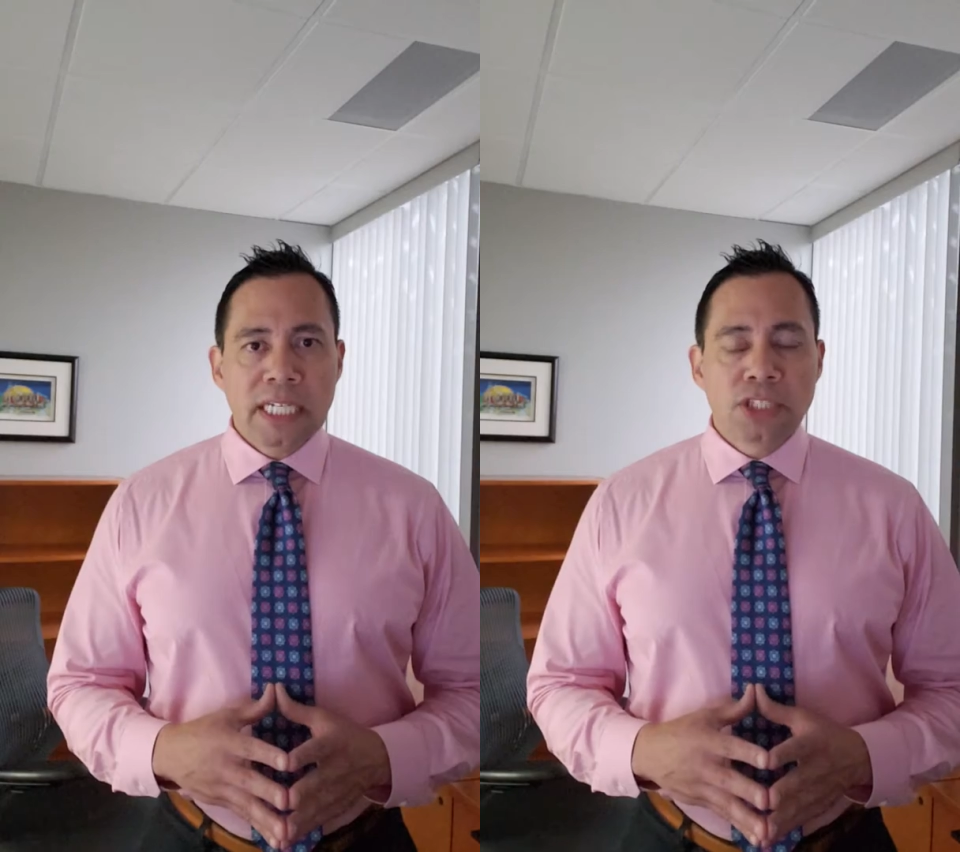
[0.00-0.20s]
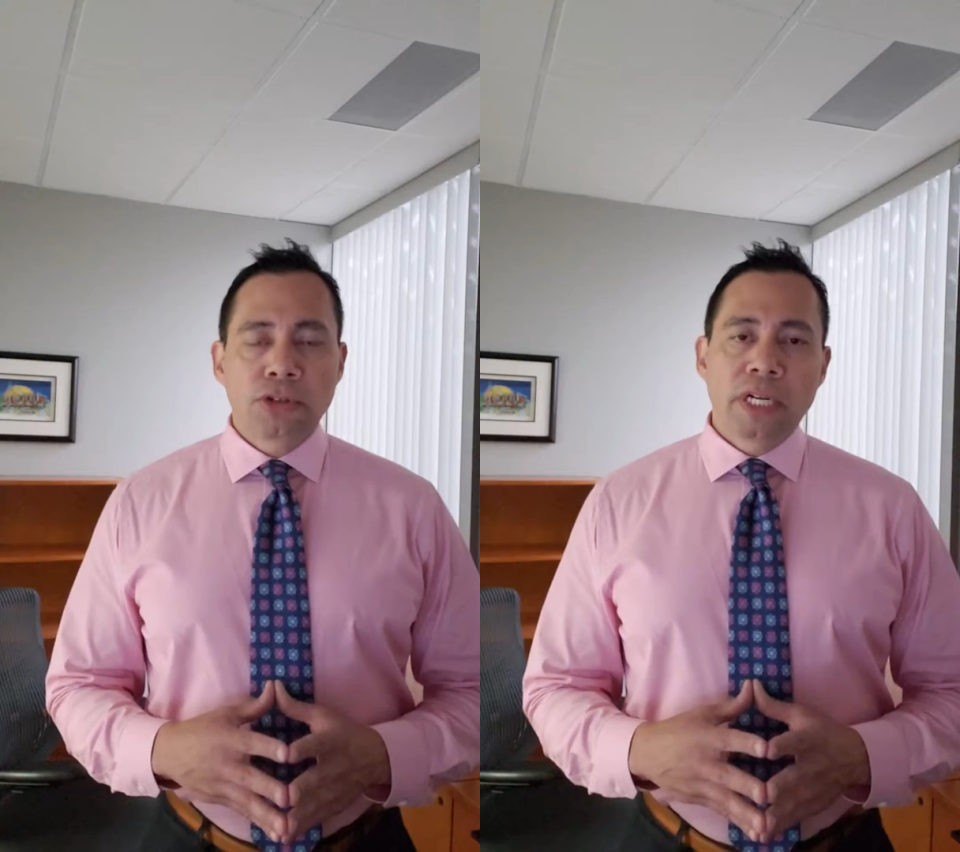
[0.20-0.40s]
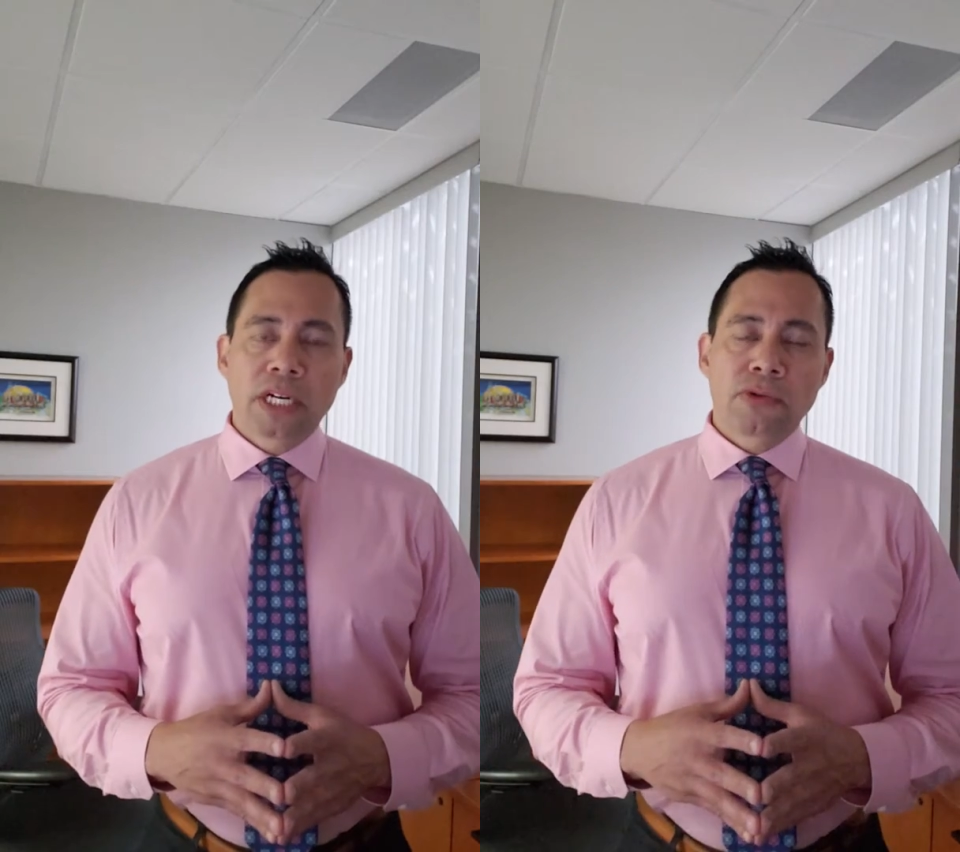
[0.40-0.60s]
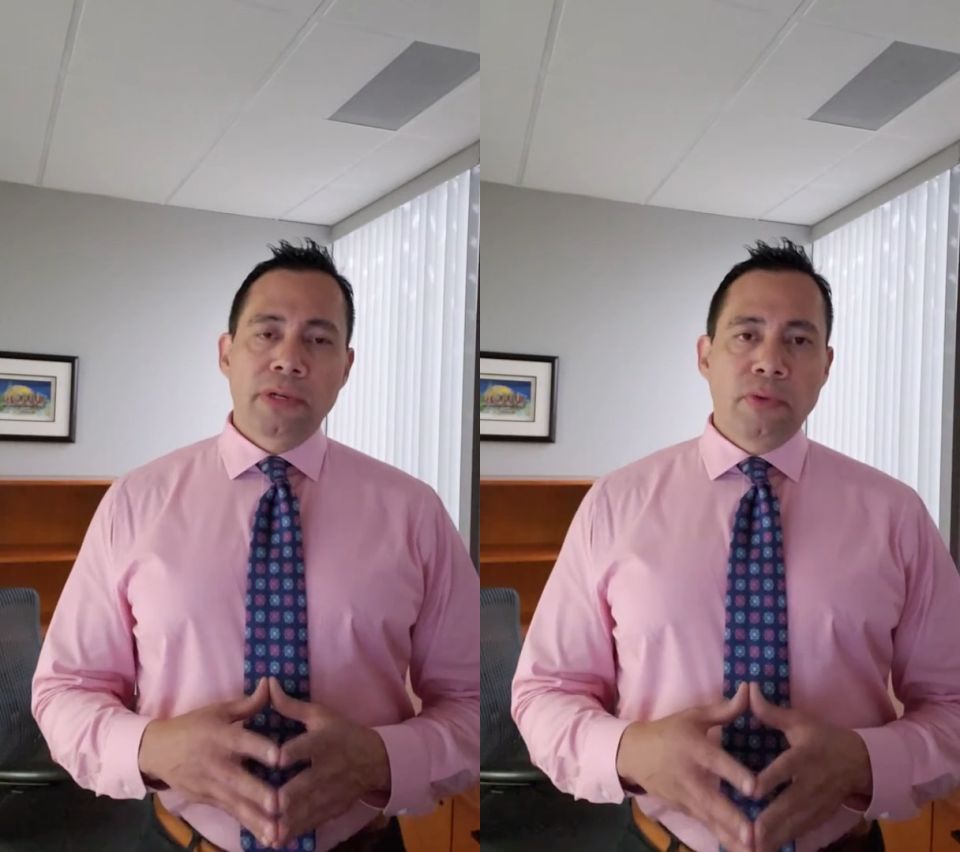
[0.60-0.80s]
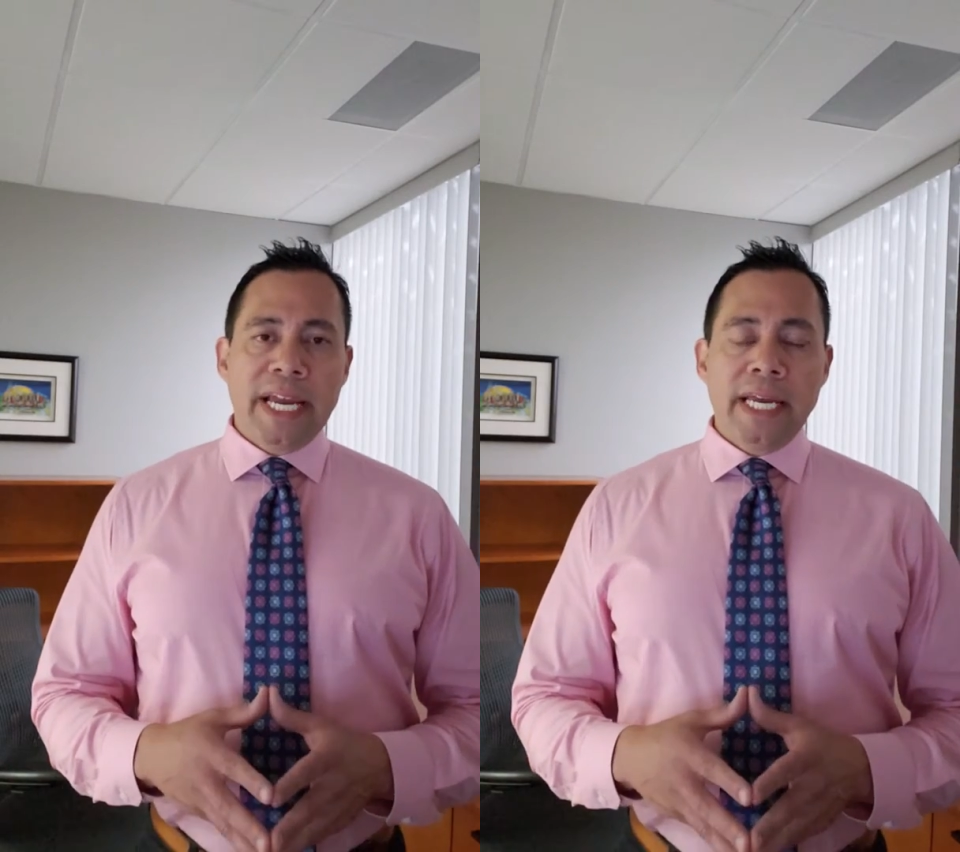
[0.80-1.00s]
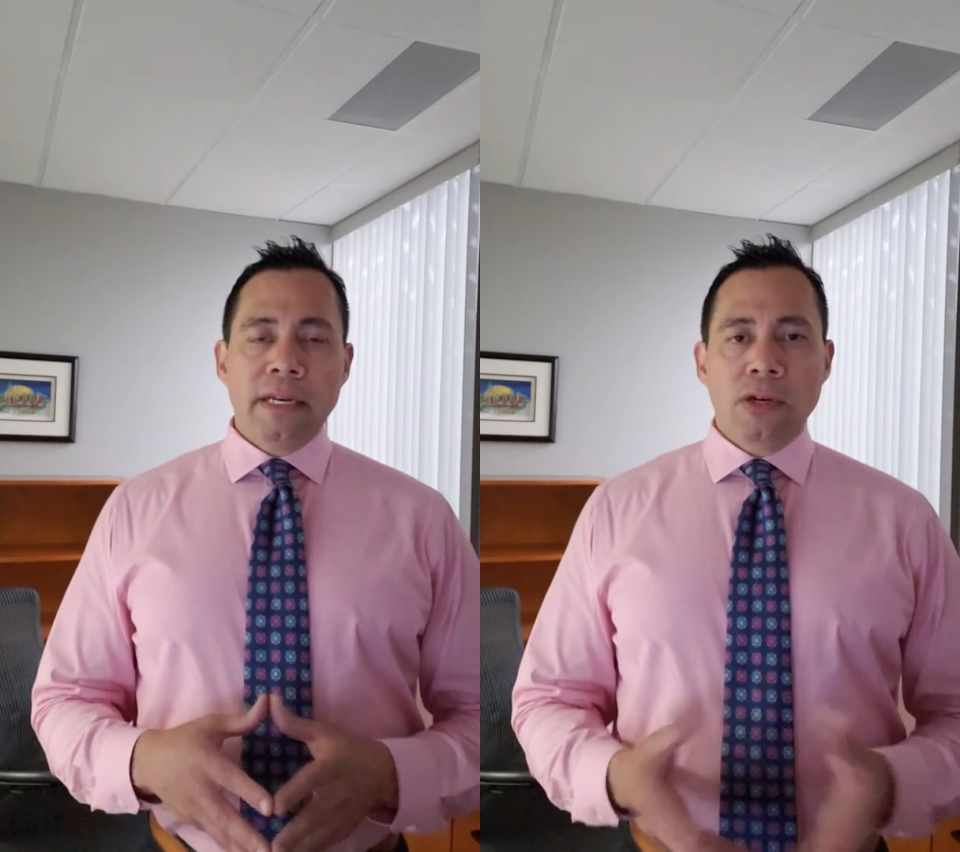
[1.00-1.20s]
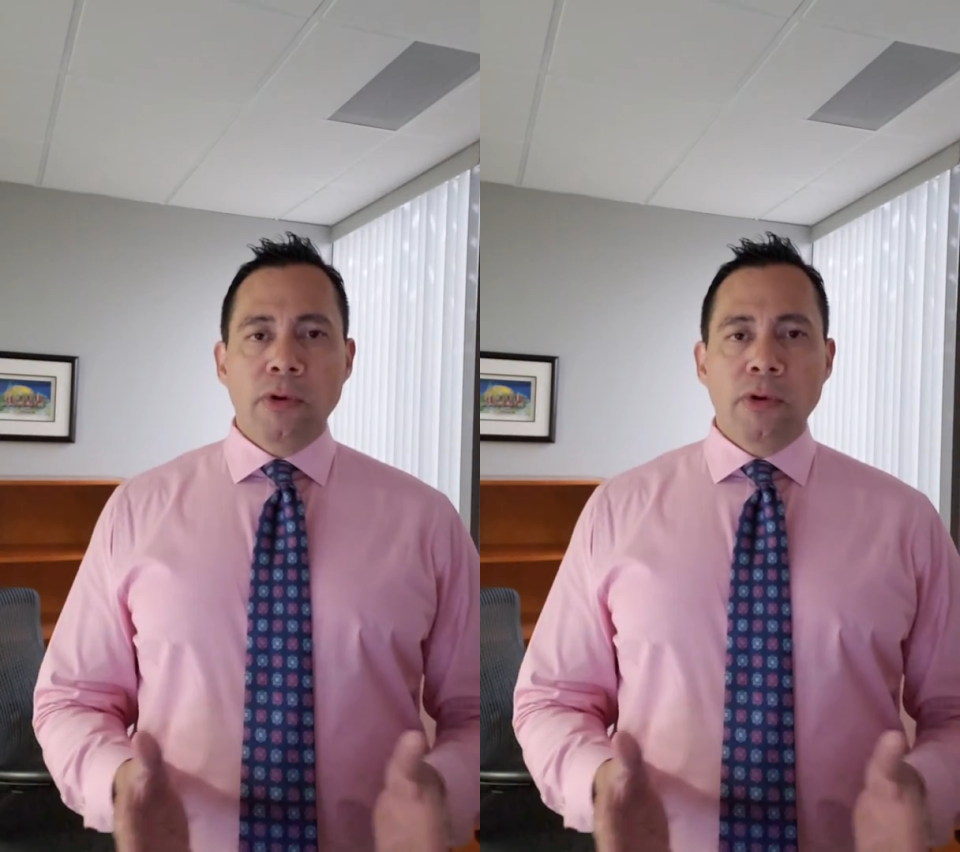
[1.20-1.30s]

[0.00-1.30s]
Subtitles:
introductory rate, and